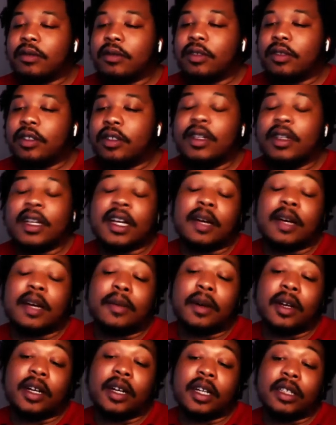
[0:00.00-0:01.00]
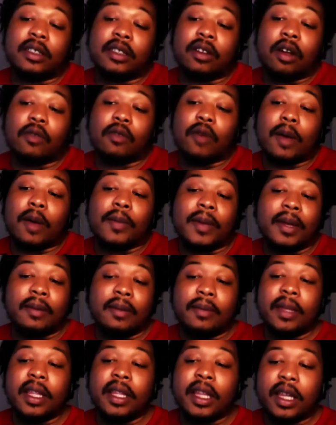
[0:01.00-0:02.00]
you didn't come out here and start rapping
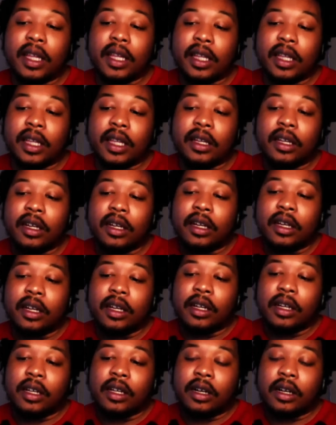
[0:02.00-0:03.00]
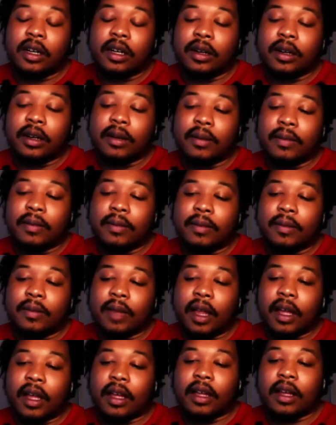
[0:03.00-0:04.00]
immediately.
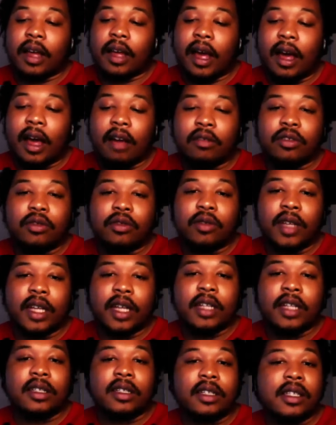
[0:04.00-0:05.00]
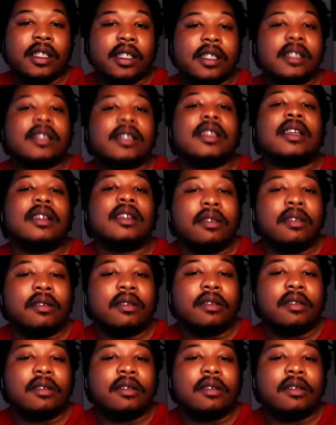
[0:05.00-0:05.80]
Like, how'd you get into the scene?